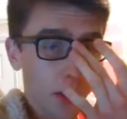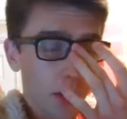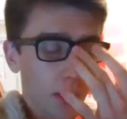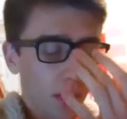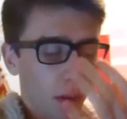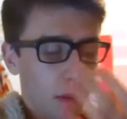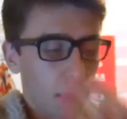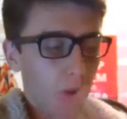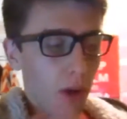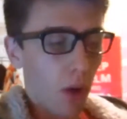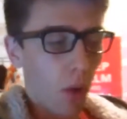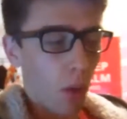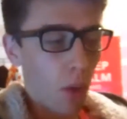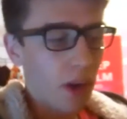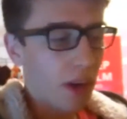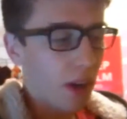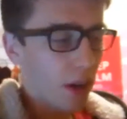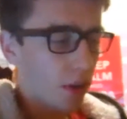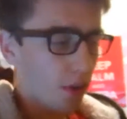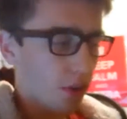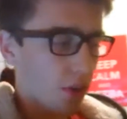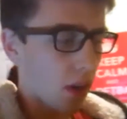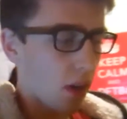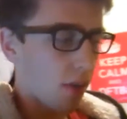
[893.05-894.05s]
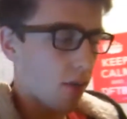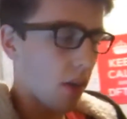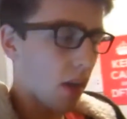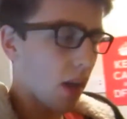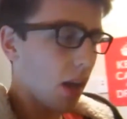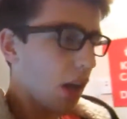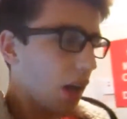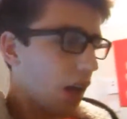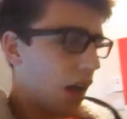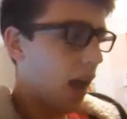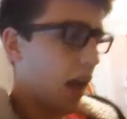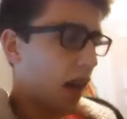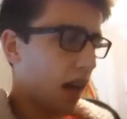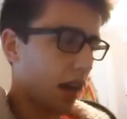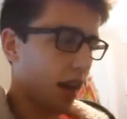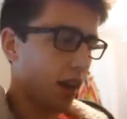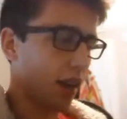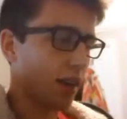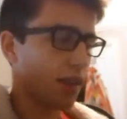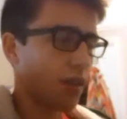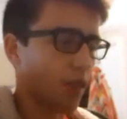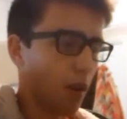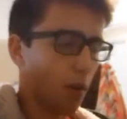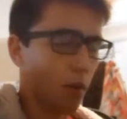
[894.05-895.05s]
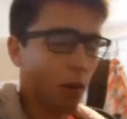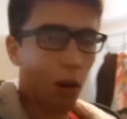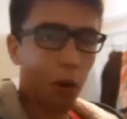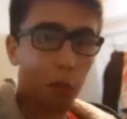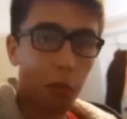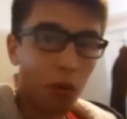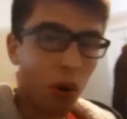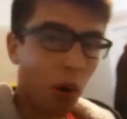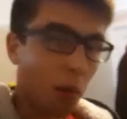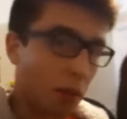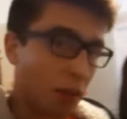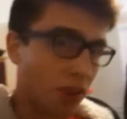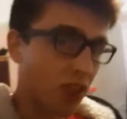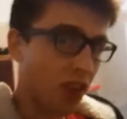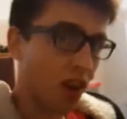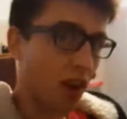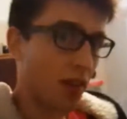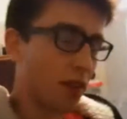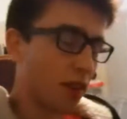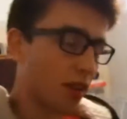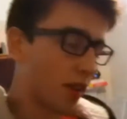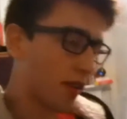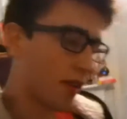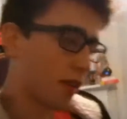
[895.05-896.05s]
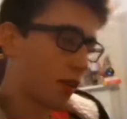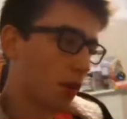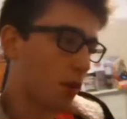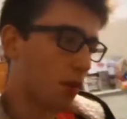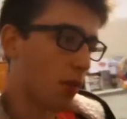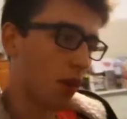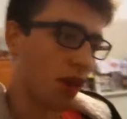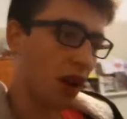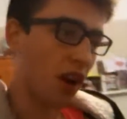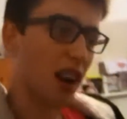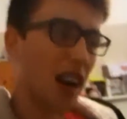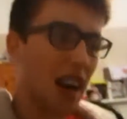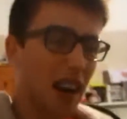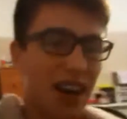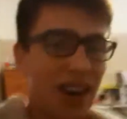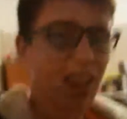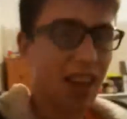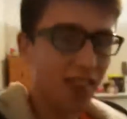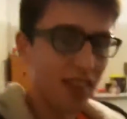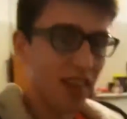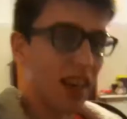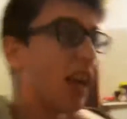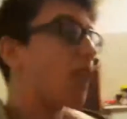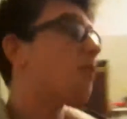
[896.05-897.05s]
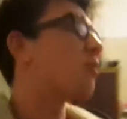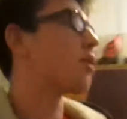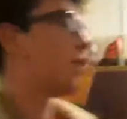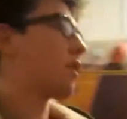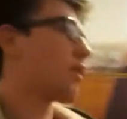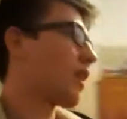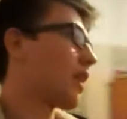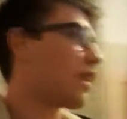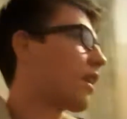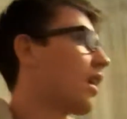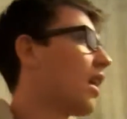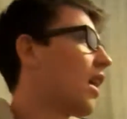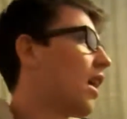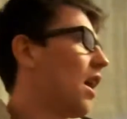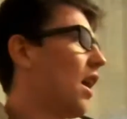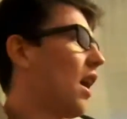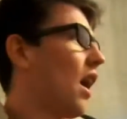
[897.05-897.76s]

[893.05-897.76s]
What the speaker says: It's going to be on a Windows server, and it's going to be on a proper server system with IIS and everything.